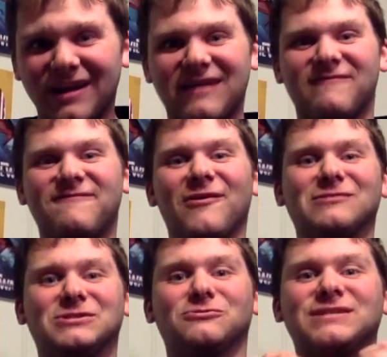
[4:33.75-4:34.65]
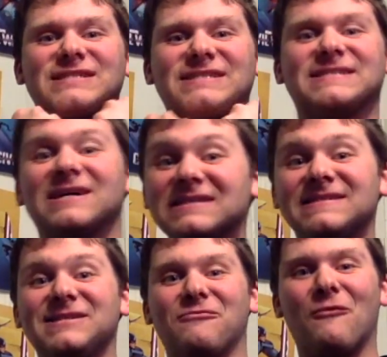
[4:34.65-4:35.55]
and I felt so
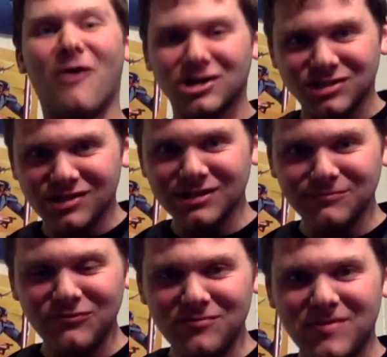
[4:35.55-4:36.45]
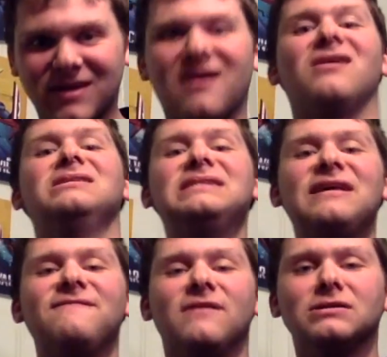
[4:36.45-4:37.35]
disgusting watching this movie because
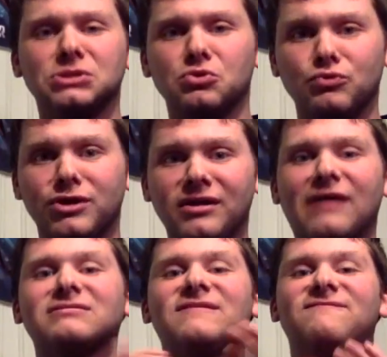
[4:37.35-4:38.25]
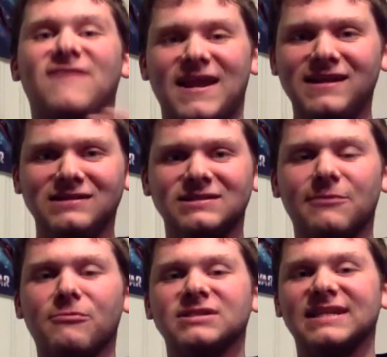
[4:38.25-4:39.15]
it felt so real, and I was invading
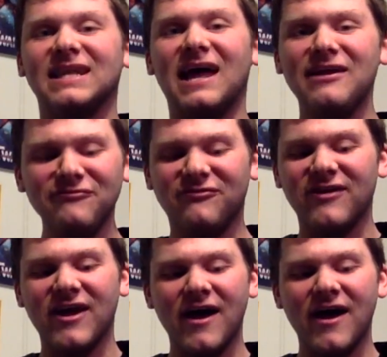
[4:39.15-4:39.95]
someone's life.